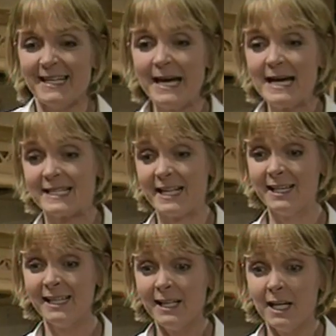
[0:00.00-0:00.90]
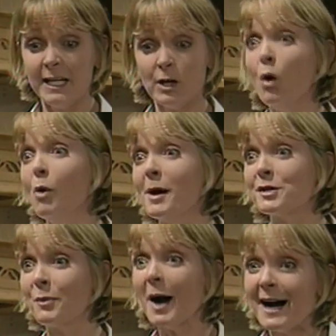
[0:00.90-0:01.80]
Yes, and it
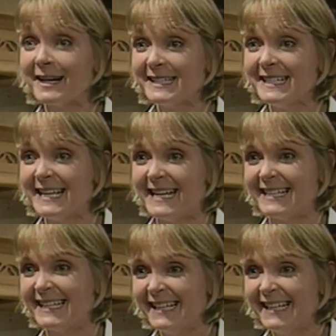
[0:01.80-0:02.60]
almost worked, didn't it?